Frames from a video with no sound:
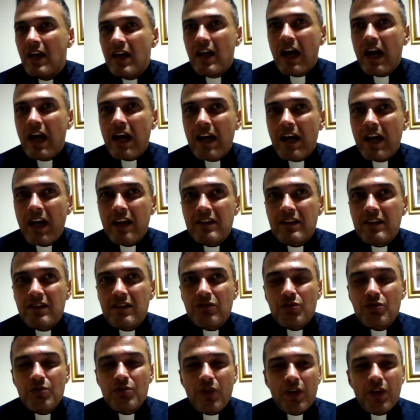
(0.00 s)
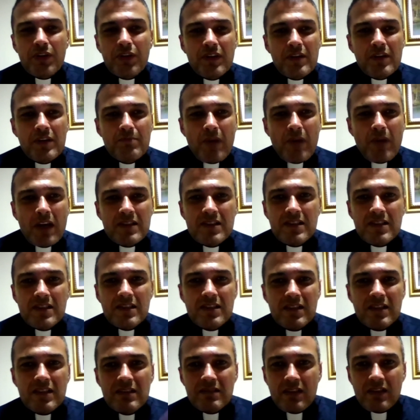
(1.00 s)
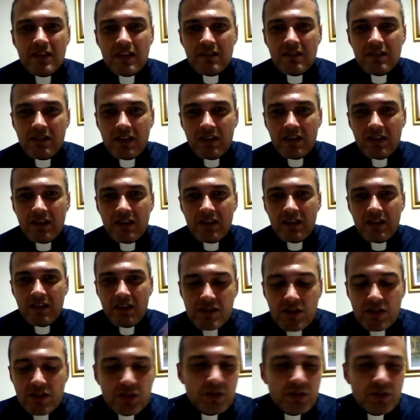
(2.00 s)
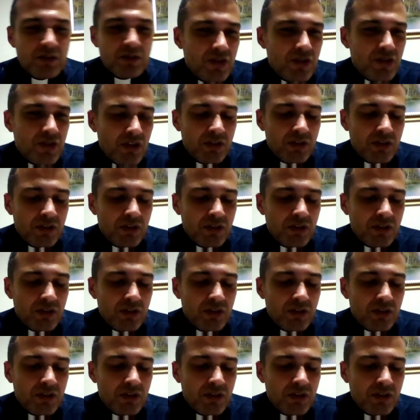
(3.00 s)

I had 2 or 3 months in the school.